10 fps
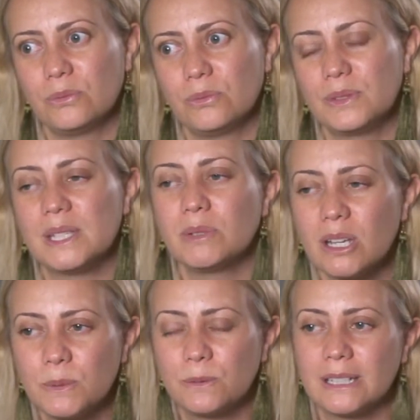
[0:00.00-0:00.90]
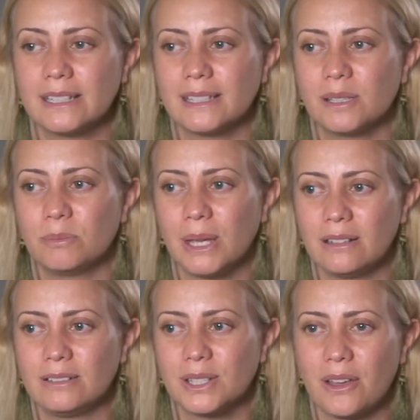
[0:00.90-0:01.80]
sometimes feeling
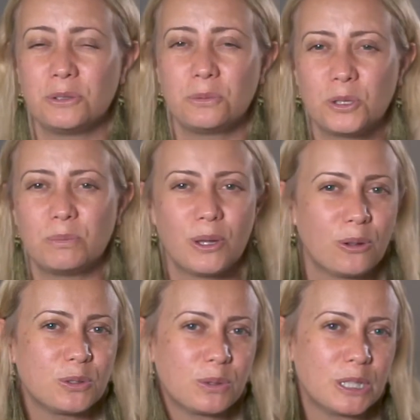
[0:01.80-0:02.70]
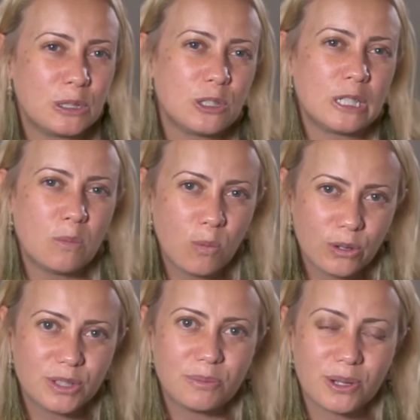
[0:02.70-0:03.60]
compelled to kind of work beyond what I usually
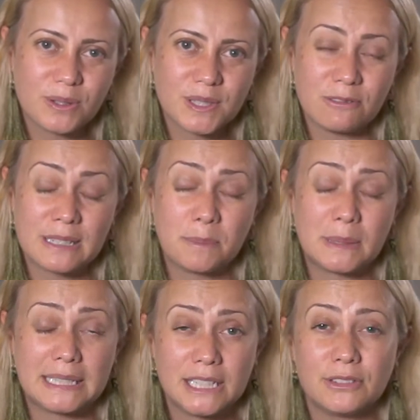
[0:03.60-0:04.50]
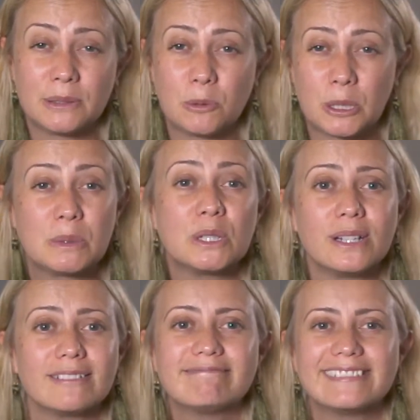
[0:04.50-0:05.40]
would, because I really believe in what I'm
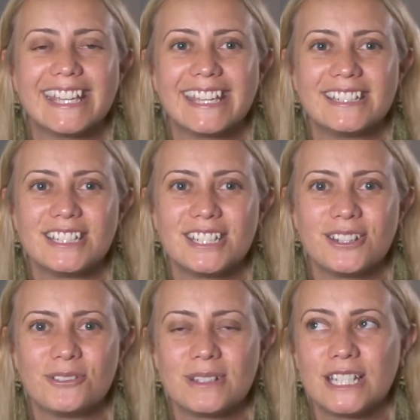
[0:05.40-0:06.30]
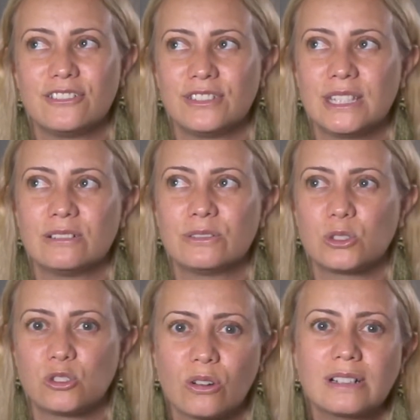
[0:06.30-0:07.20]
doing and really feel
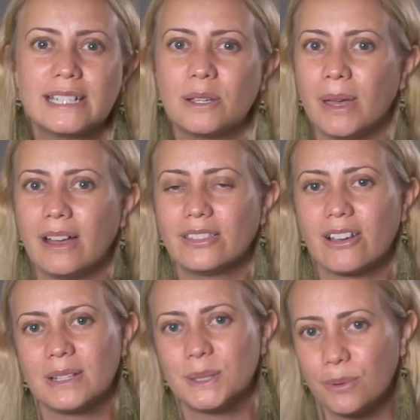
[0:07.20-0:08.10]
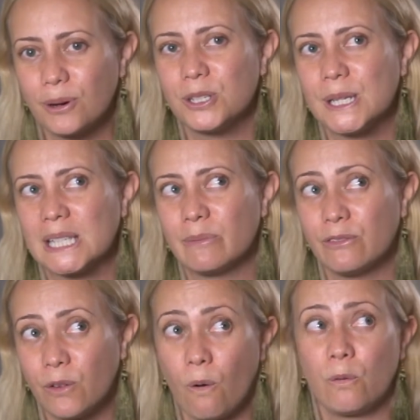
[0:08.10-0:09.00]
strongly about the kinds of projects I'm
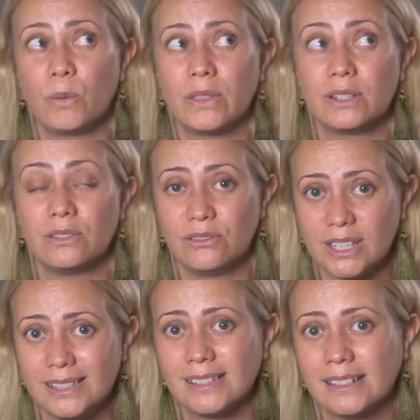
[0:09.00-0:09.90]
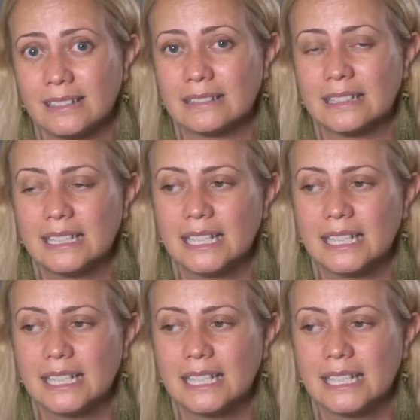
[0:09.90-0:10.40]
involved with and invested in,